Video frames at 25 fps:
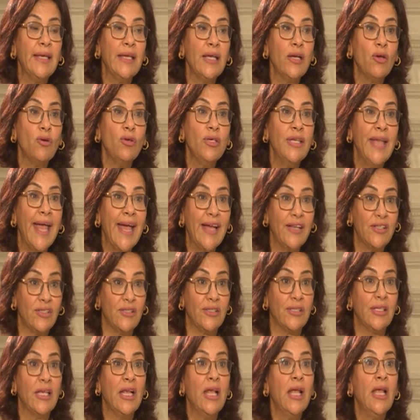connect
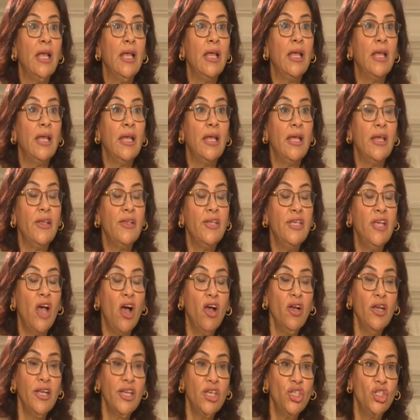
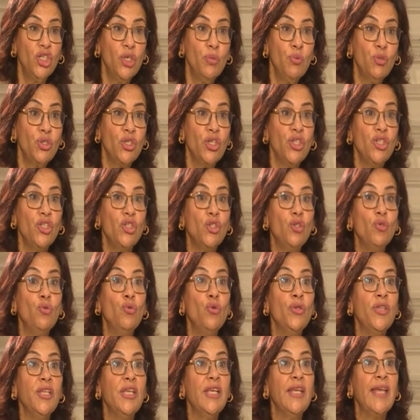young Egyptians
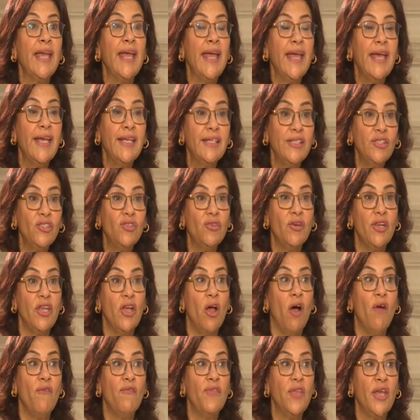to the history
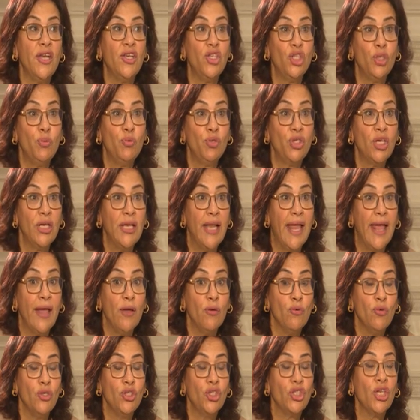of the Egyptian
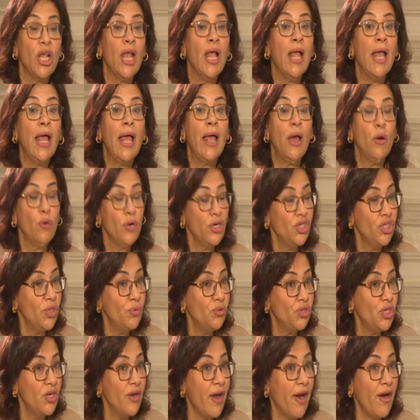language, or
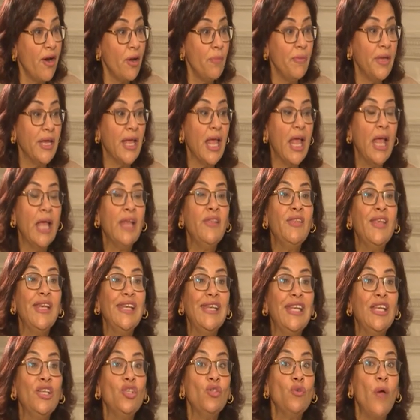Egyptian Arabic. They
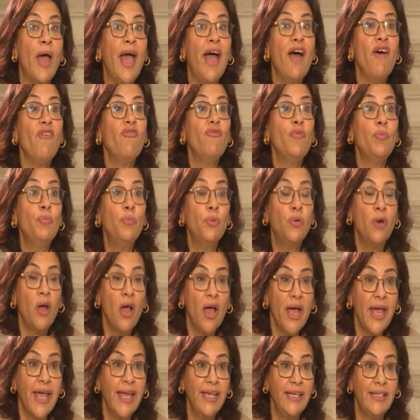need to have
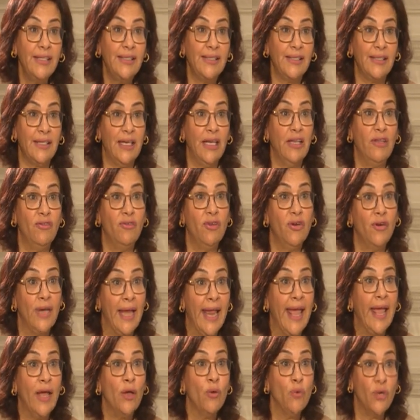pride in their
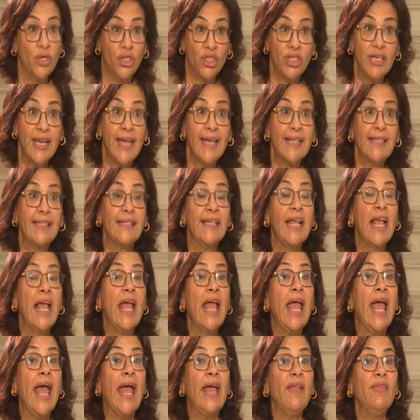language, yes,
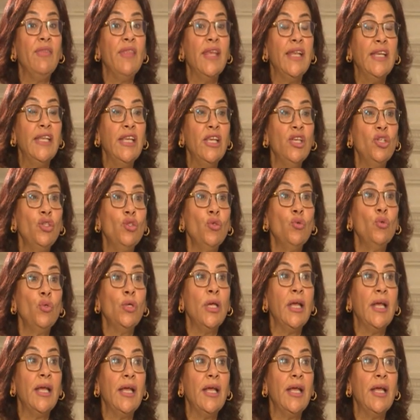and they need to